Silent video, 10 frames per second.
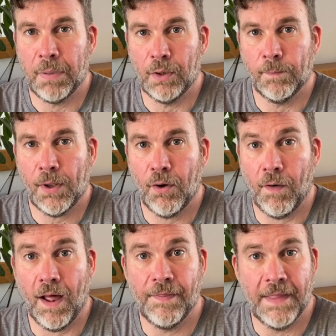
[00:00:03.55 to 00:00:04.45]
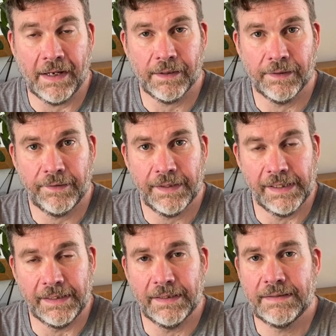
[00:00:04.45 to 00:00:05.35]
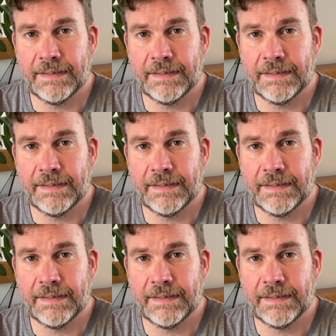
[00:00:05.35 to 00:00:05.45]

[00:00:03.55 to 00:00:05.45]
pulp, horror, that kind of thing.